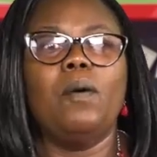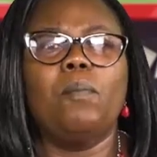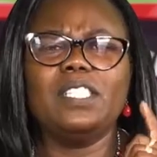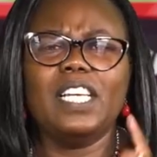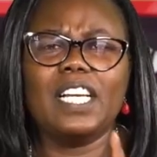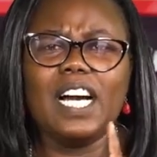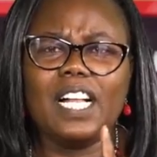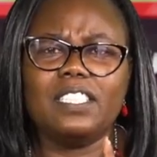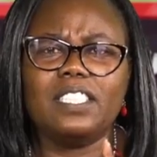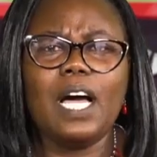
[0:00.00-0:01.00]
"Boys and
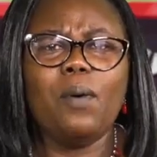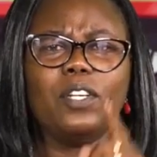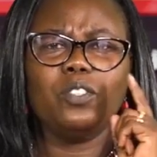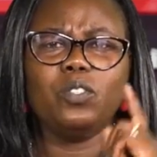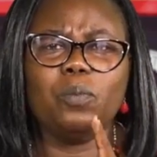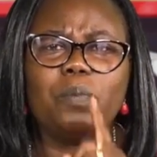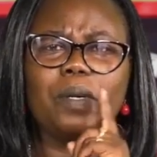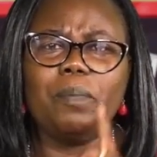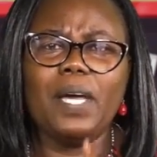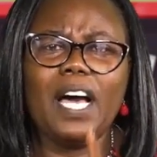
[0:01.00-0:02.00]
girls, I want you to
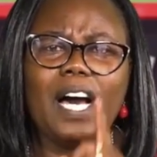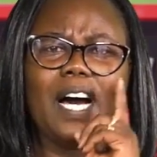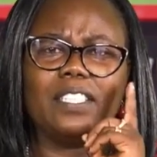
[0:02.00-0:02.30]
prepare